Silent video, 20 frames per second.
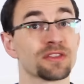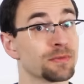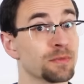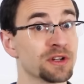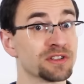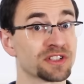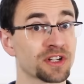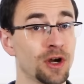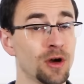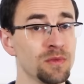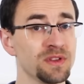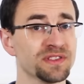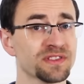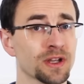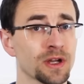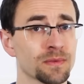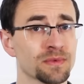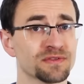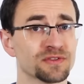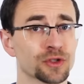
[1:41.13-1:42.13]
The most common
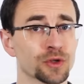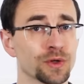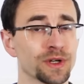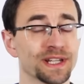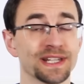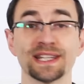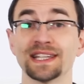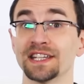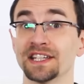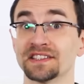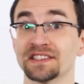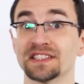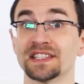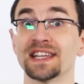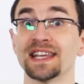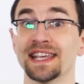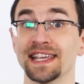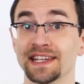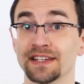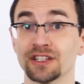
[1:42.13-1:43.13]
type of join is
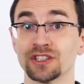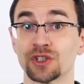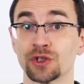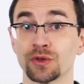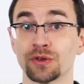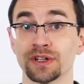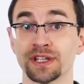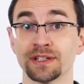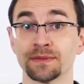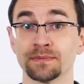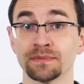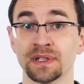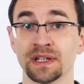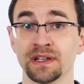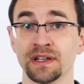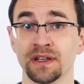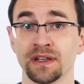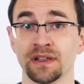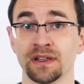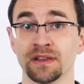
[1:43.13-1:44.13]
an inner join.
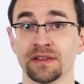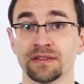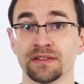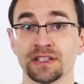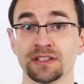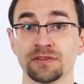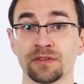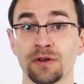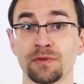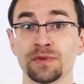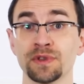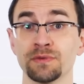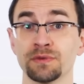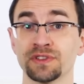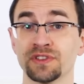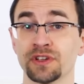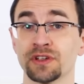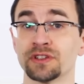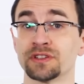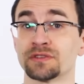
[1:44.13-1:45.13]
This only
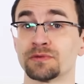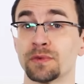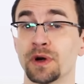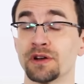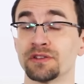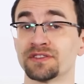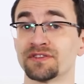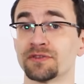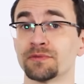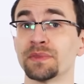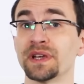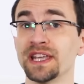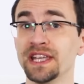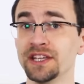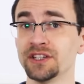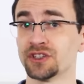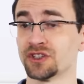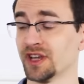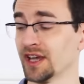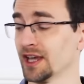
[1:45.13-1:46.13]
returns rows from
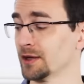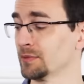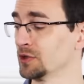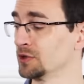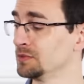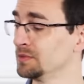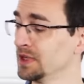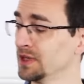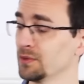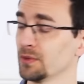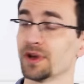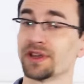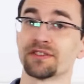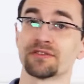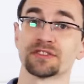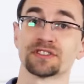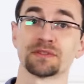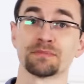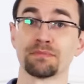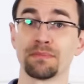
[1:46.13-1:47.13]
each table where
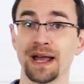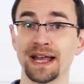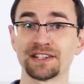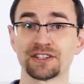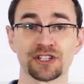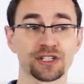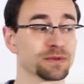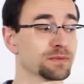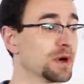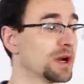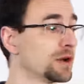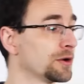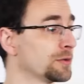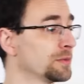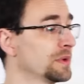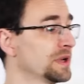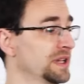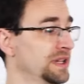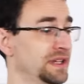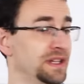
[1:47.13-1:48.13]
there is a matching row
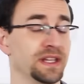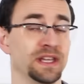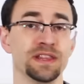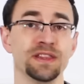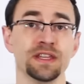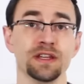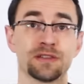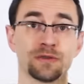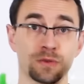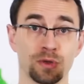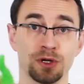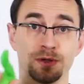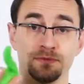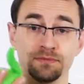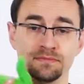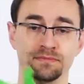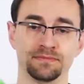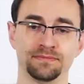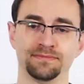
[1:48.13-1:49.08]
in the other one.